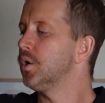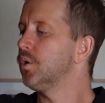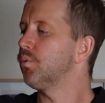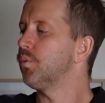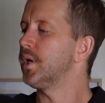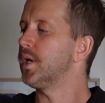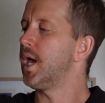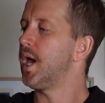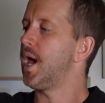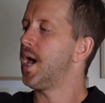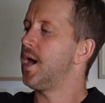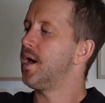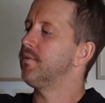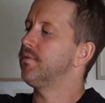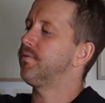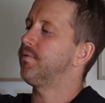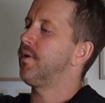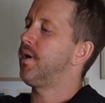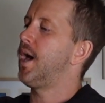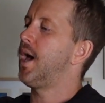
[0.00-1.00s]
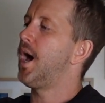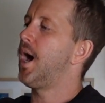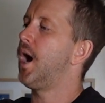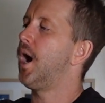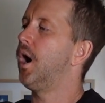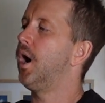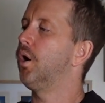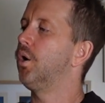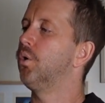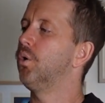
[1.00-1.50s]
we have
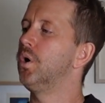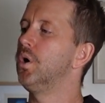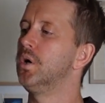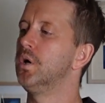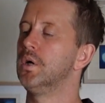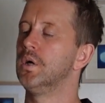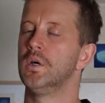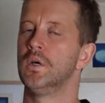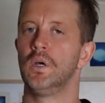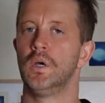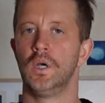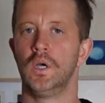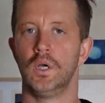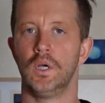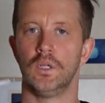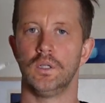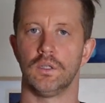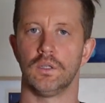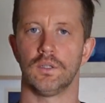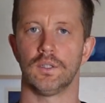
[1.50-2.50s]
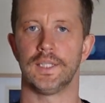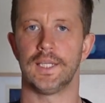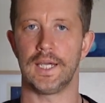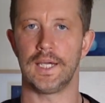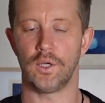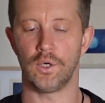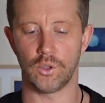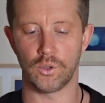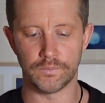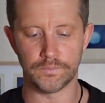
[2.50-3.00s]
our little
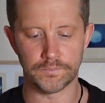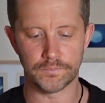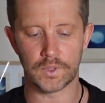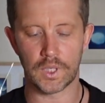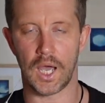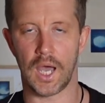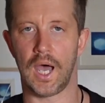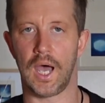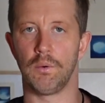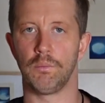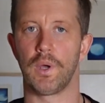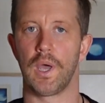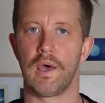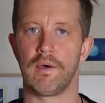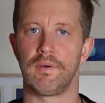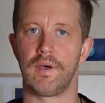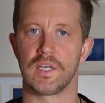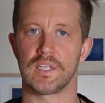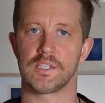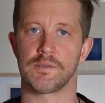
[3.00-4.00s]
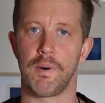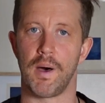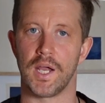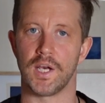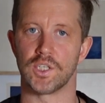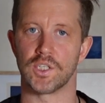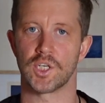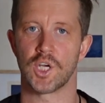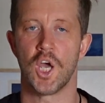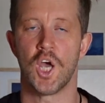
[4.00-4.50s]
needle, and we have our
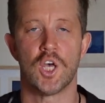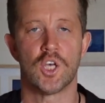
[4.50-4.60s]
sponge.